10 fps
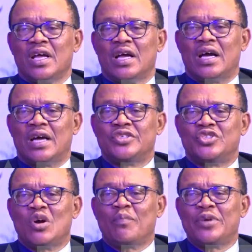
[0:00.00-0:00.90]
are
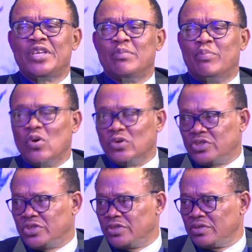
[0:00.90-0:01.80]
jumping the
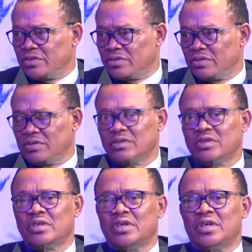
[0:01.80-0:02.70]
boat
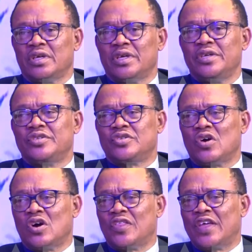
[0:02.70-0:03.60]
into
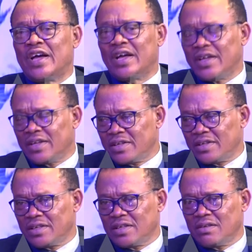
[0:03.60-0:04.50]
other
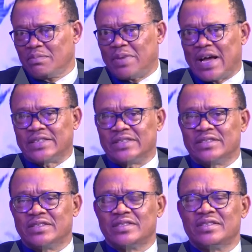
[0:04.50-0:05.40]

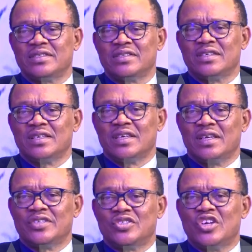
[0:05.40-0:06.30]
parties.
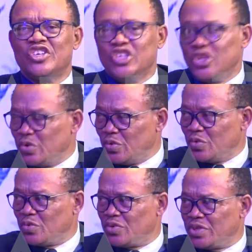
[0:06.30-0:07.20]
It's not new
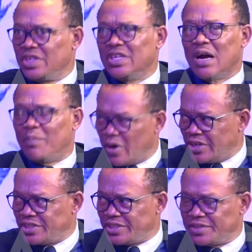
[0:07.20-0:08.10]
in our
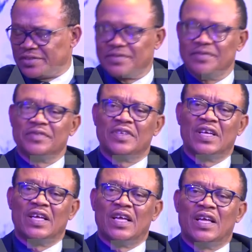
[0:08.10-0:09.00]
polity.
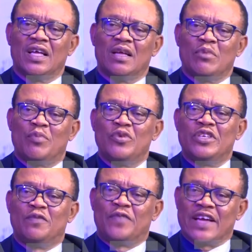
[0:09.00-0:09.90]
People
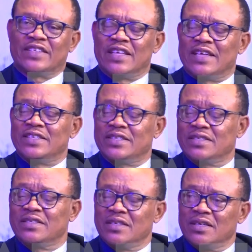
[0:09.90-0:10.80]
defect. There
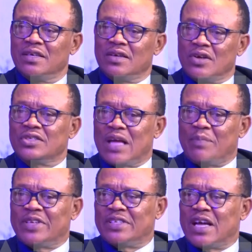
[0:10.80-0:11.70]
is
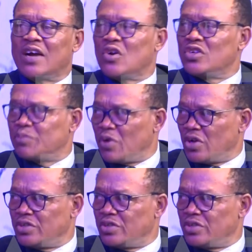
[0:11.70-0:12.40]
cross-carpeting, across board.